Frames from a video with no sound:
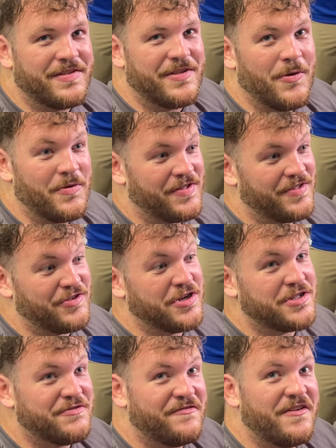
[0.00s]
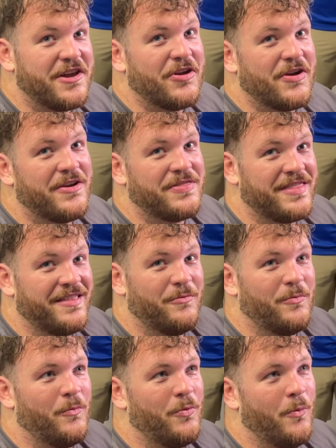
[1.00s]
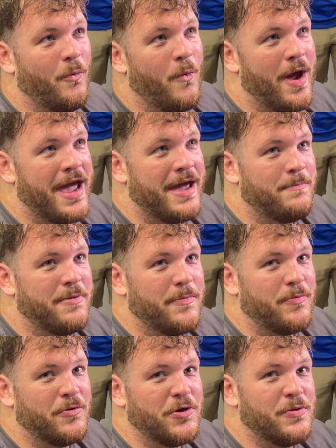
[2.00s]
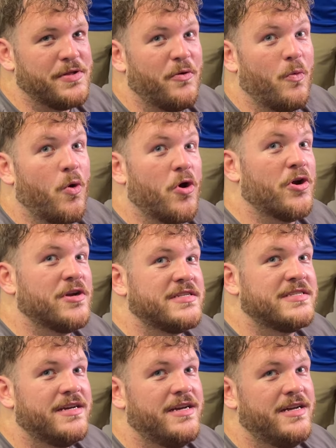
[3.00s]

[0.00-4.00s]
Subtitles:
So it's just figuring out the way people use their words